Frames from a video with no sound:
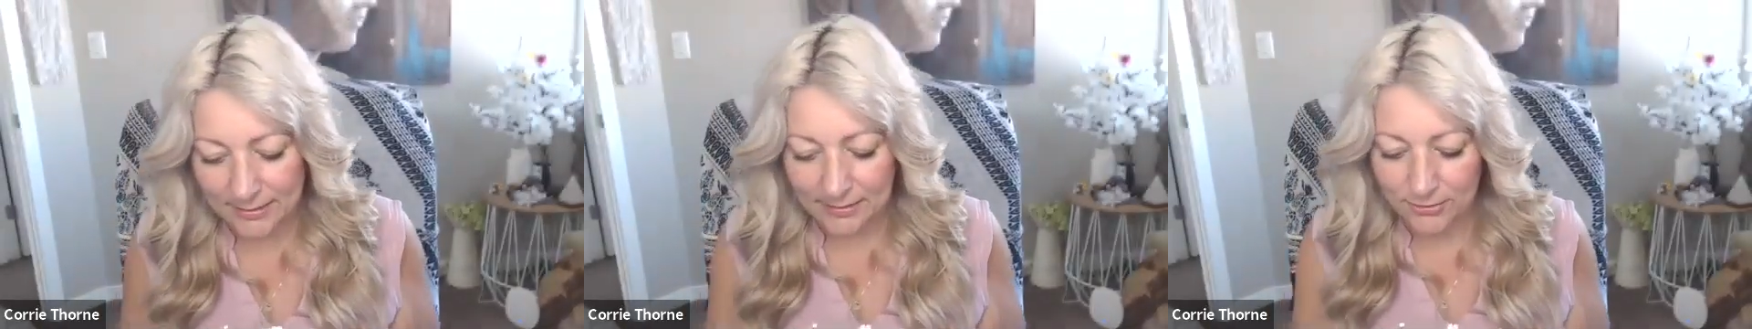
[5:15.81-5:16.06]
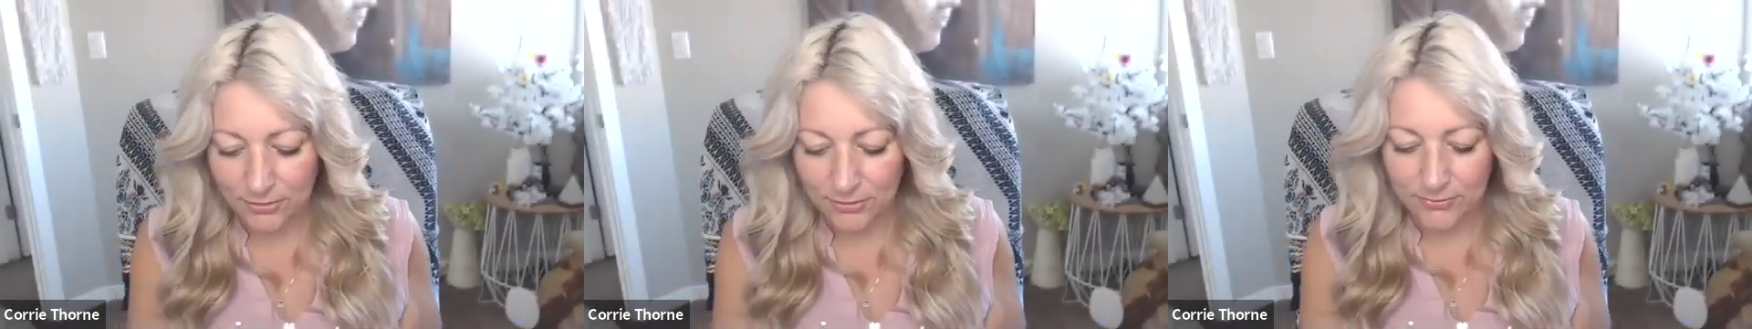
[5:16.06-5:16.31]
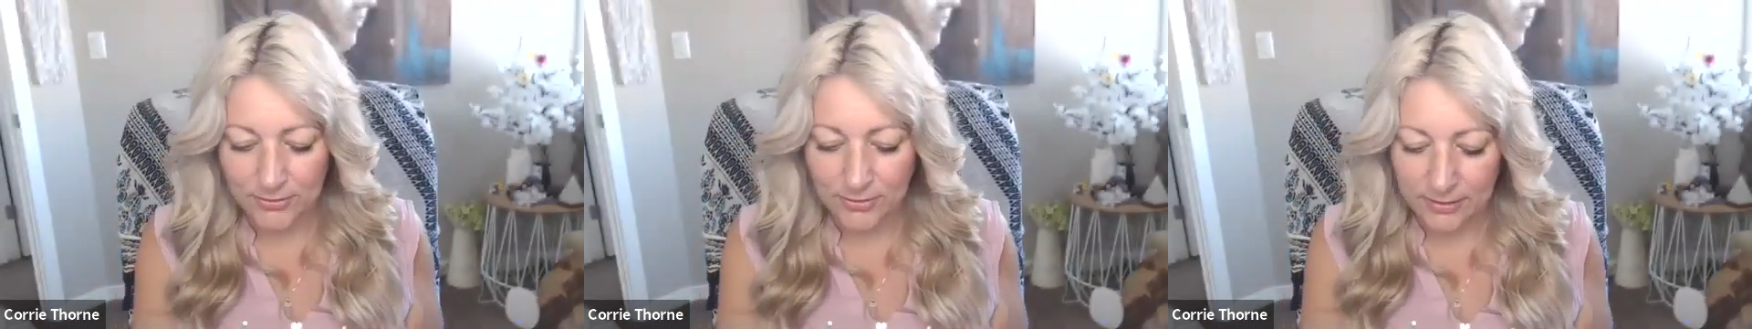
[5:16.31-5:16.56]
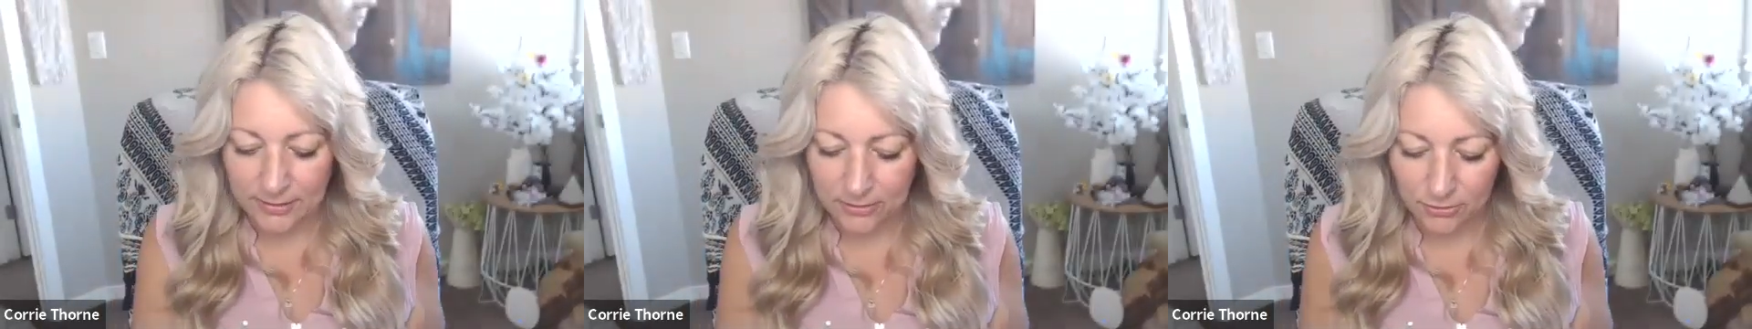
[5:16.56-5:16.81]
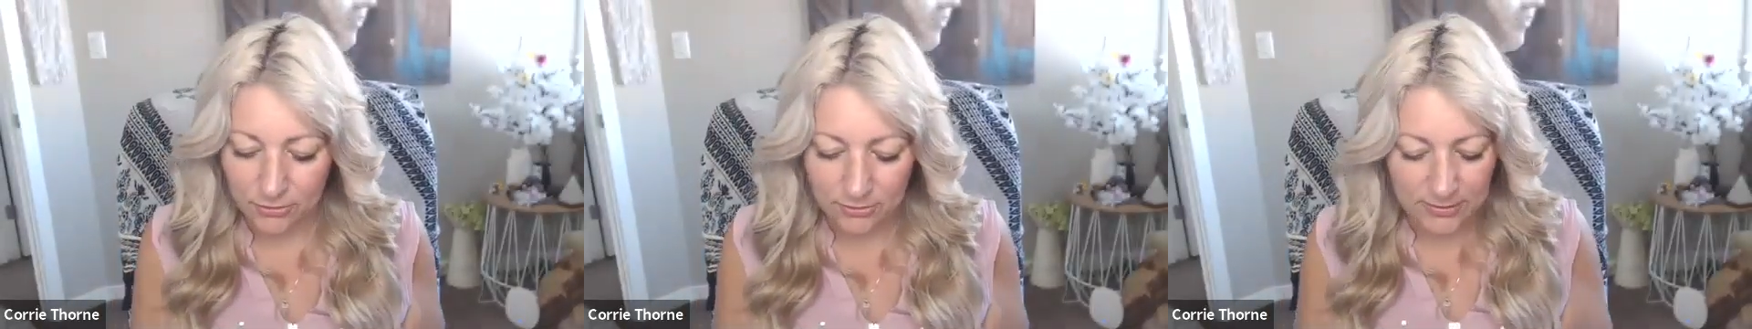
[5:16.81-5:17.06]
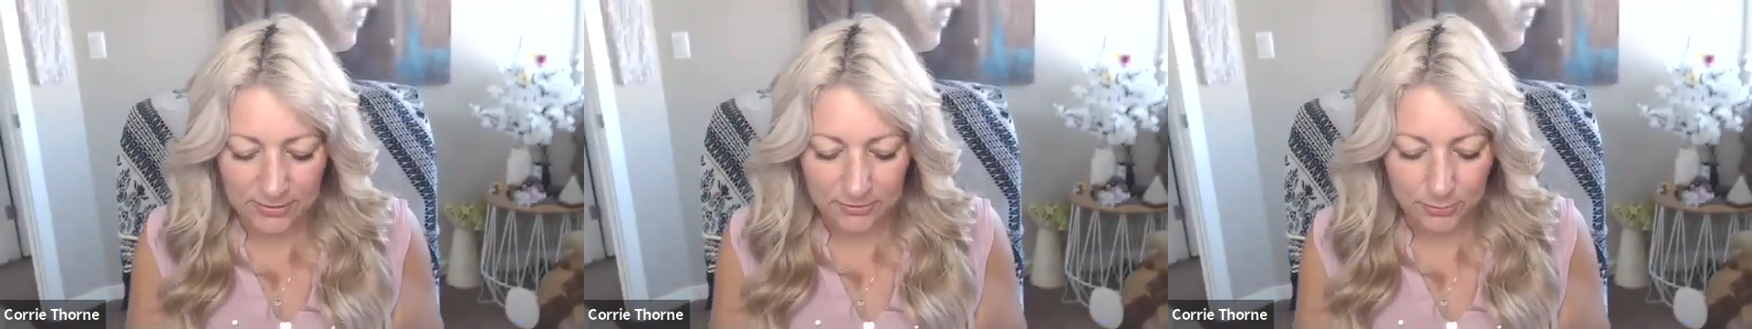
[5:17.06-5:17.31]
I just feel like you just
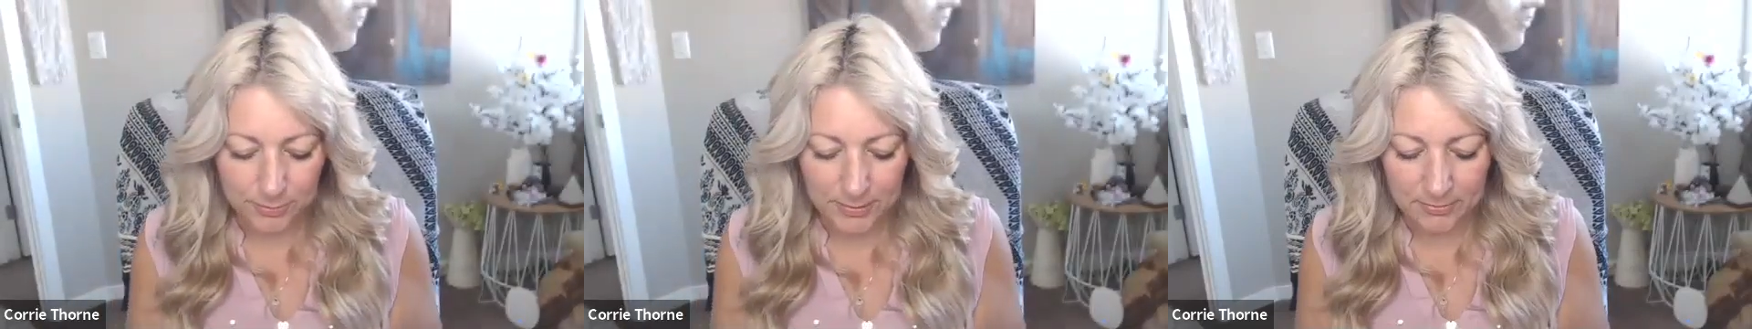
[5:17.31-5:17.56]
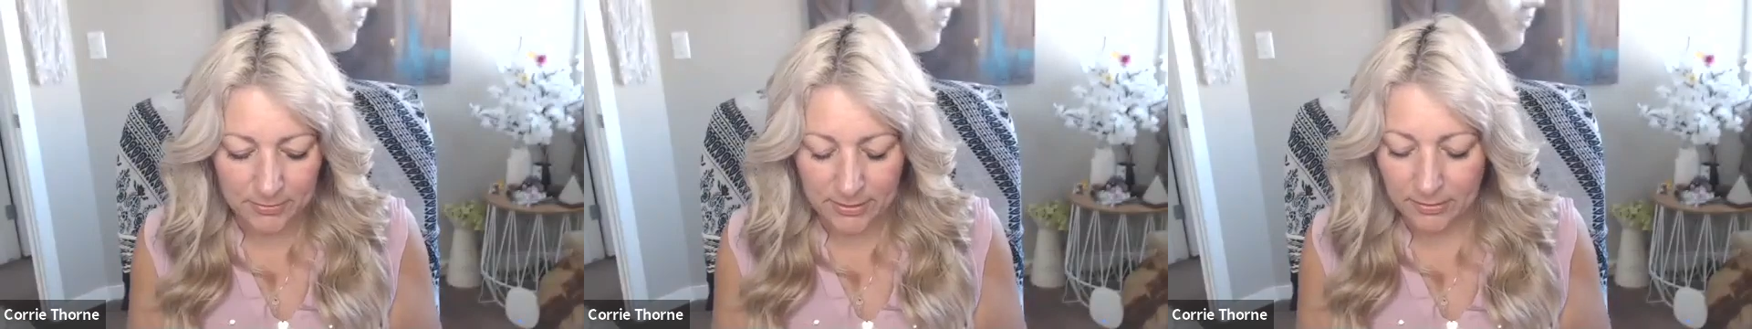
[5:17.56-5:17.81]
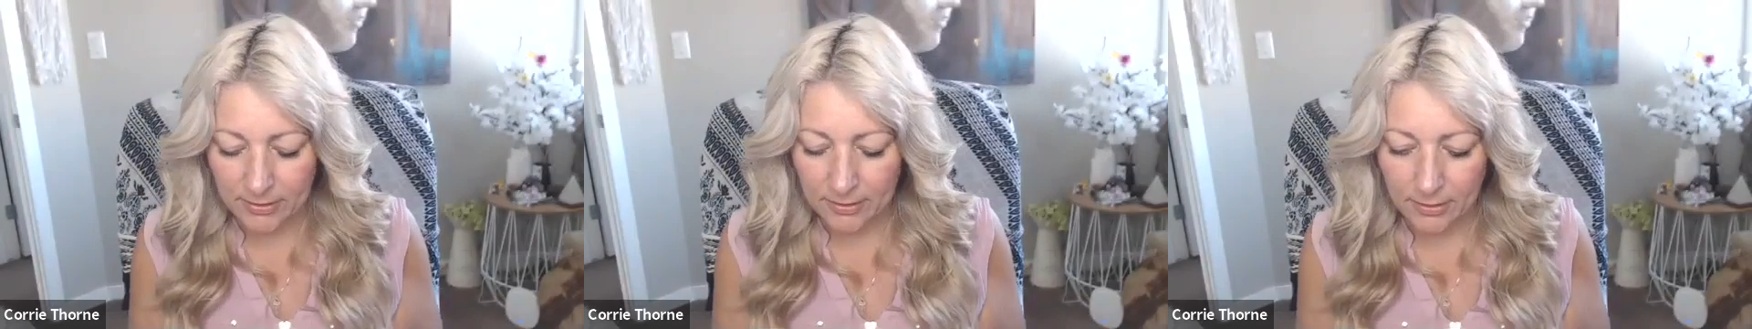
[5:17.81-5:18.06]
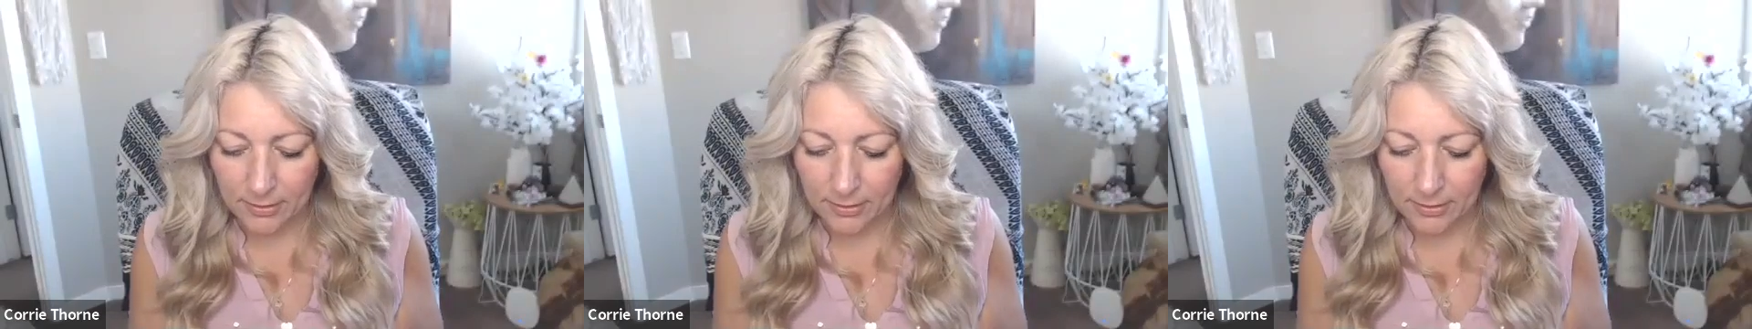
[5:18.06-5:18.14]
need to be very,